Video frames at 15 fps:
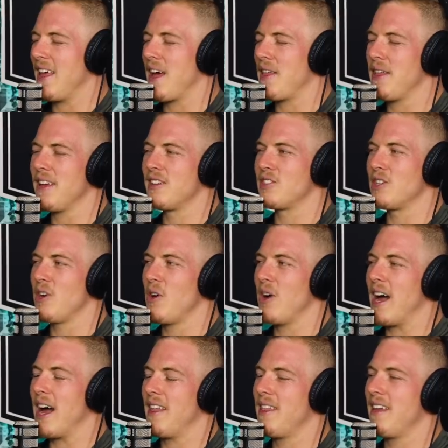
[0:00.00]
I, I think
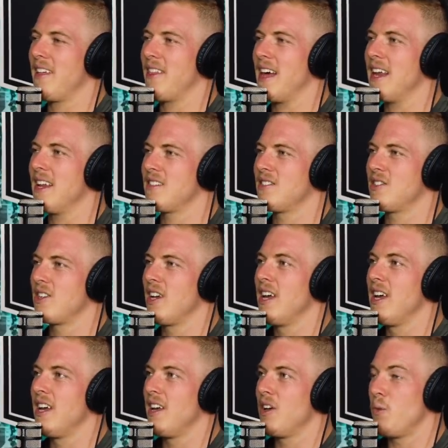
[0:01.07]
so. I think that it's,
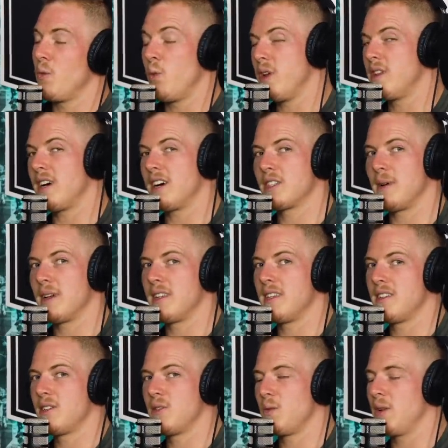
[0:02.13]
we talked about
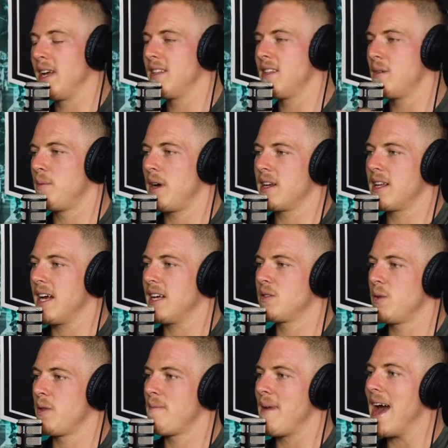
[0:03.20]
this when I did a
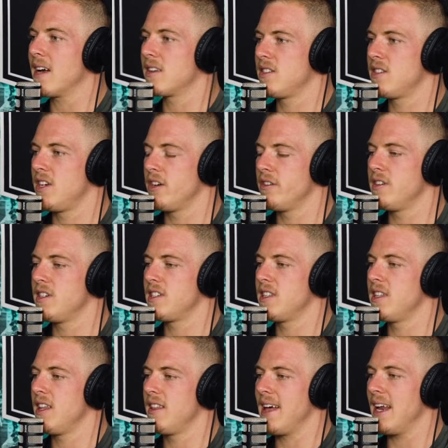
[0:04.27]
podcast with Max here
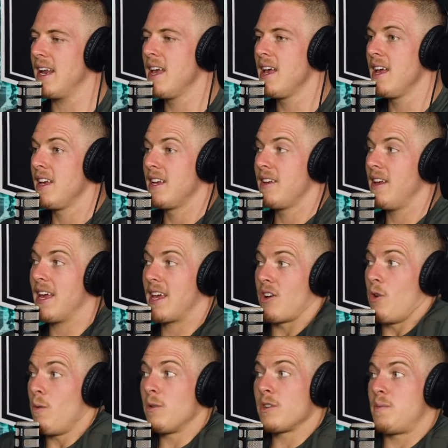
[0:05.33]
recently, that it
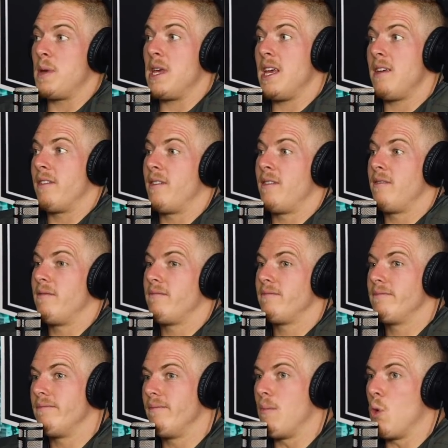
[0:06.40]
can almost be even
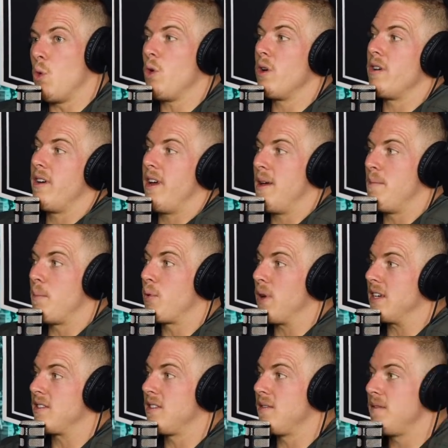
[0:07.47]
more
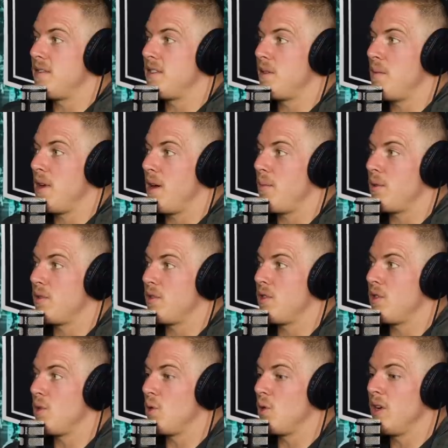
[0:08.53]
impressive to be able
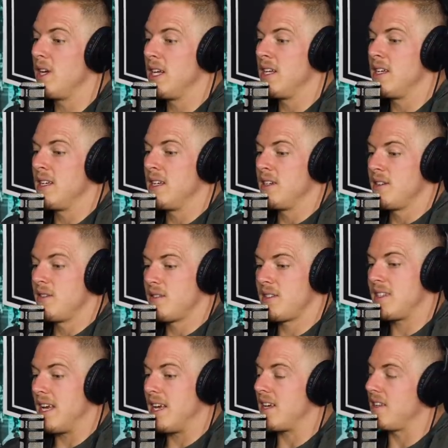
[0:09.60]
to
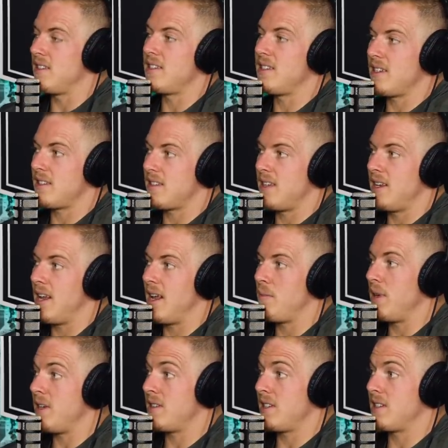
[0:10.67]
stay consistent
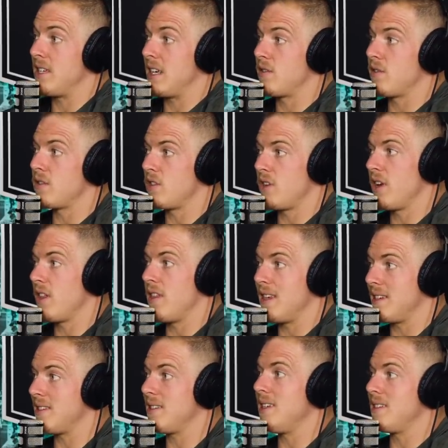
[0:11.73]
and be successful during
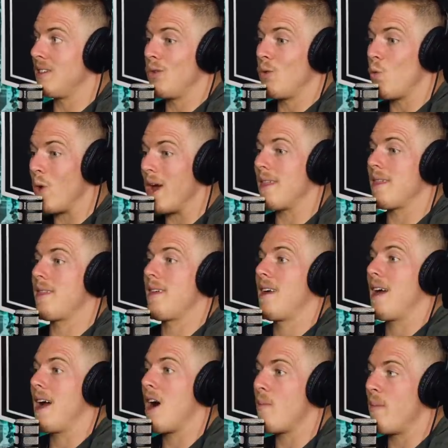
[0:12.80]
this season with
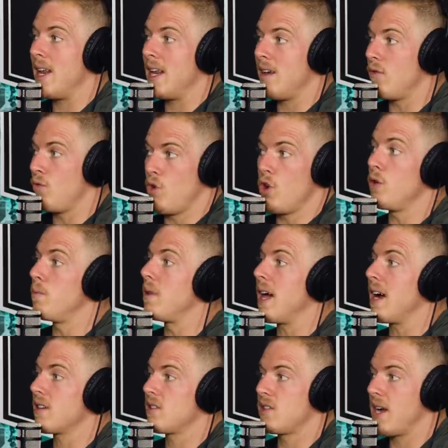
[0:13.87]
how many
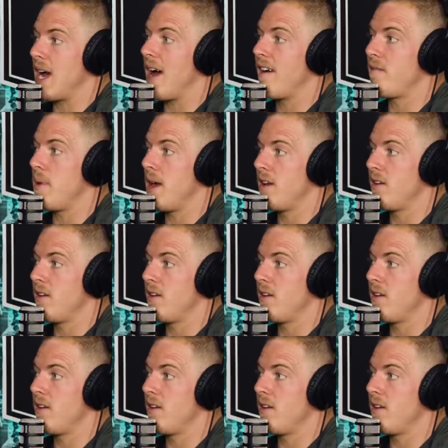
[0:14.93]
roadblocks there have